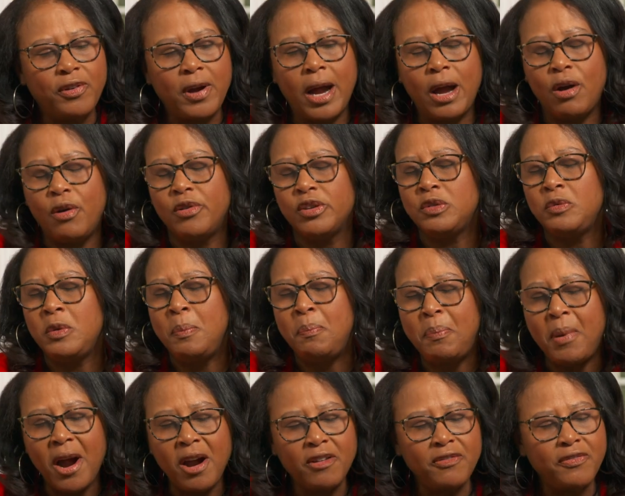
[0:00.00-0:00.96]
for our homes, we
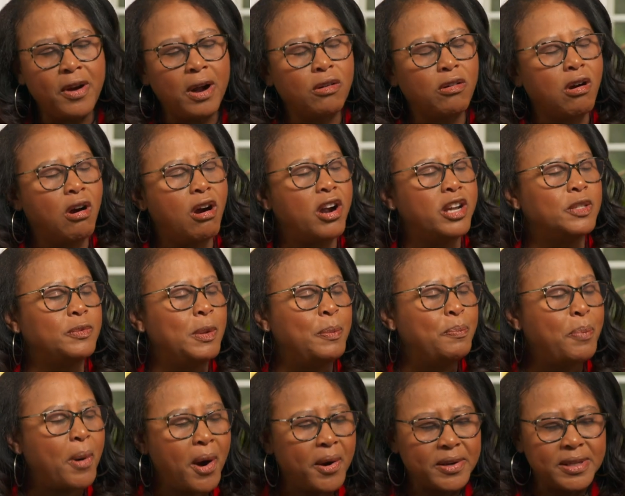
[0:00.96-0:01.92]
borrow for our cars, we
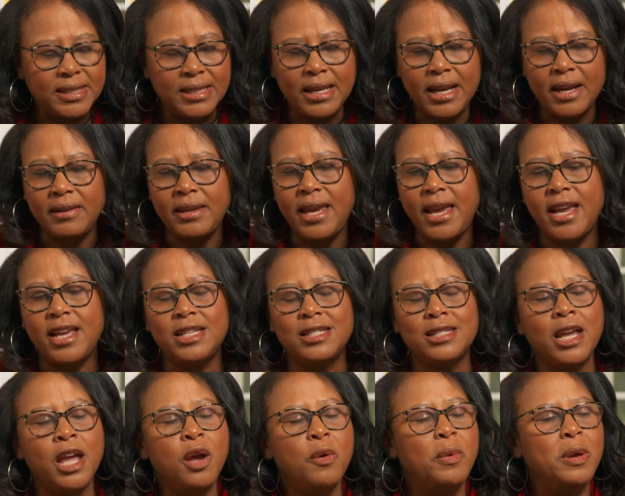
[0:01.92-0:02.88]
borrow to send our
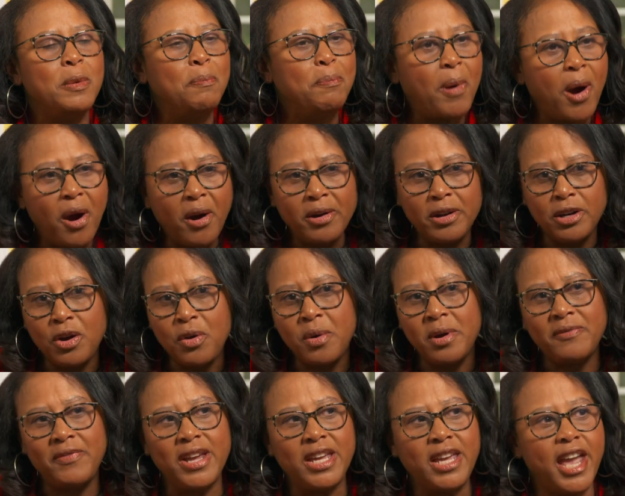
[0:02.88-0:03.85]
kids, we borrow to go
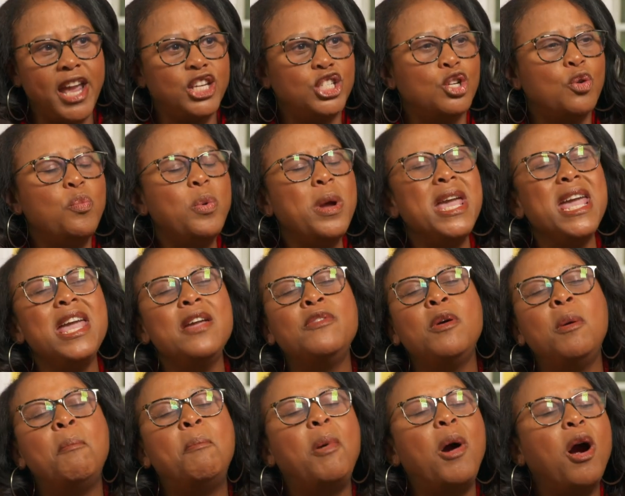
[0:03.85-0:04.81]
on vacation, we
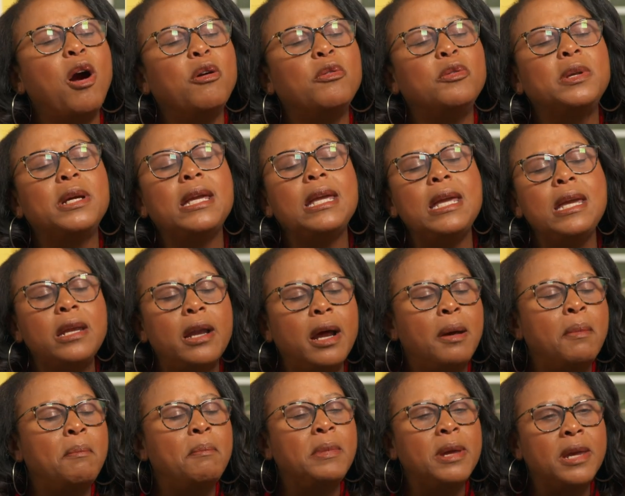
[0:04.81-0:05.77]
even borrow to eat
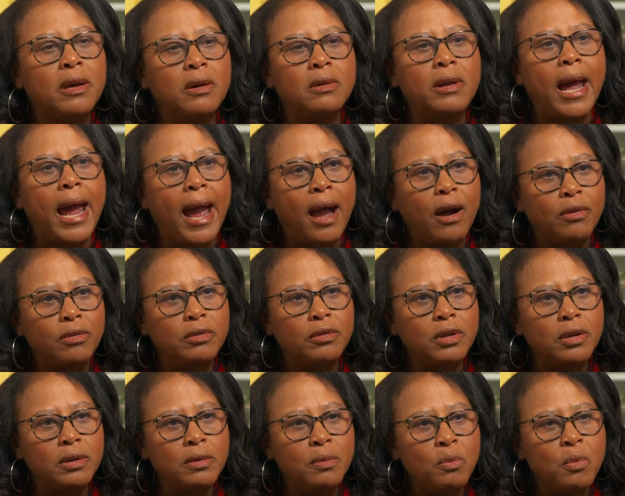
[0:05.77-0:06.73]
a meal out
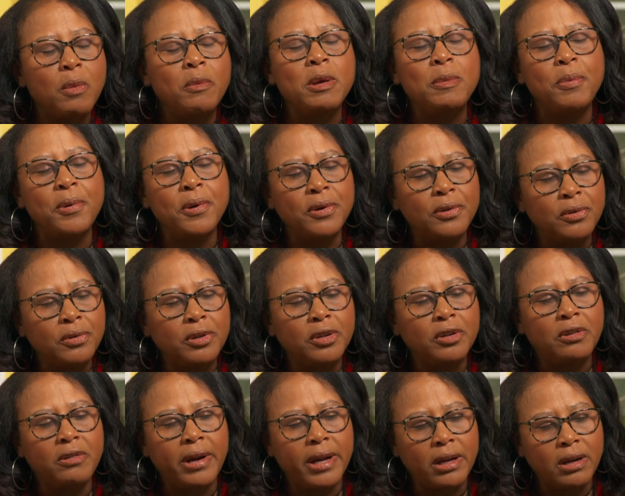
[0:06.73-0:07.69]
when we put it on
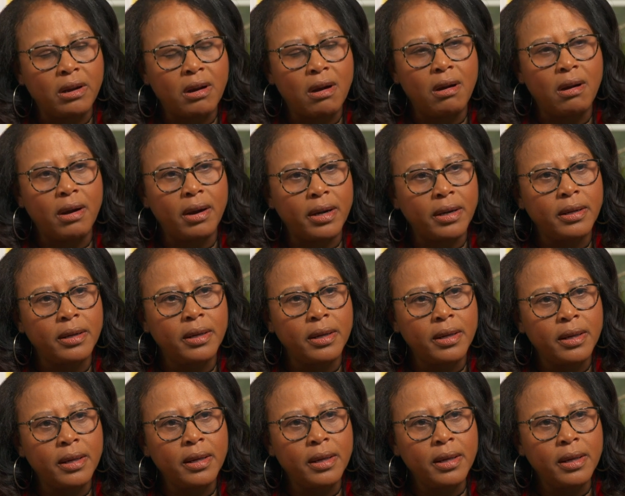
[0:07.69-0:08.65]
a credit card.
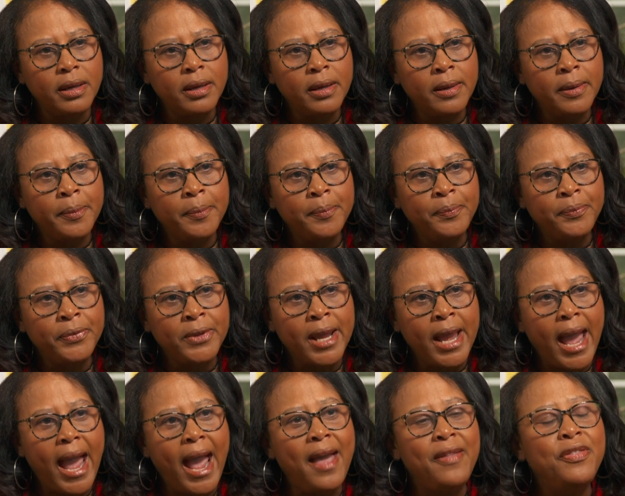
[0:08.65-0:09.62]

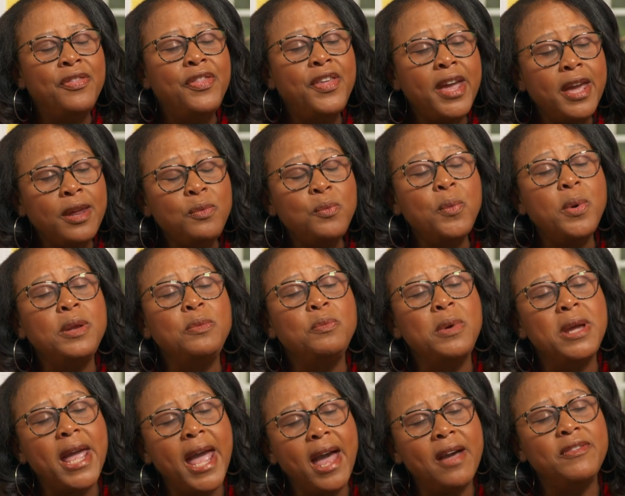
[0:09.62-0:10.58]
And then when
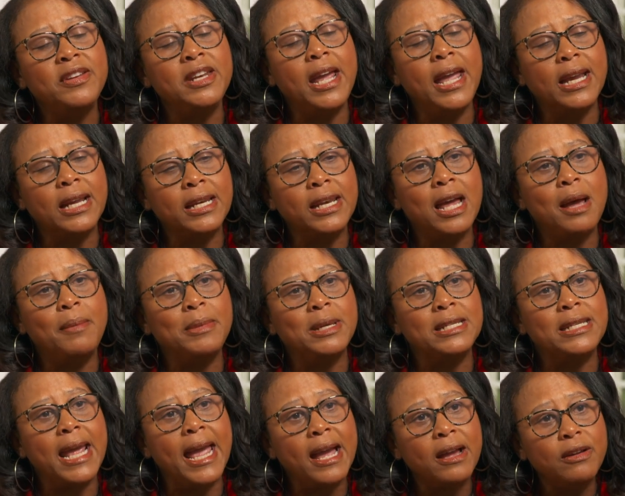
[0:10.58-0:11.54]
we have an
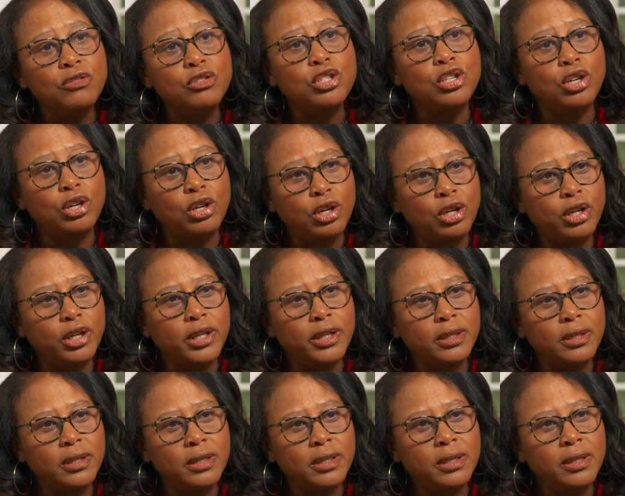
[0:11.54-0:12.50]
economic downturn,
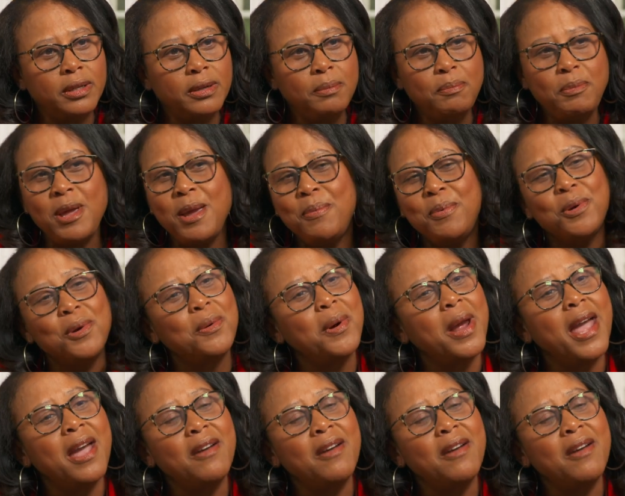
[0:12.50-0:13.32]
people don't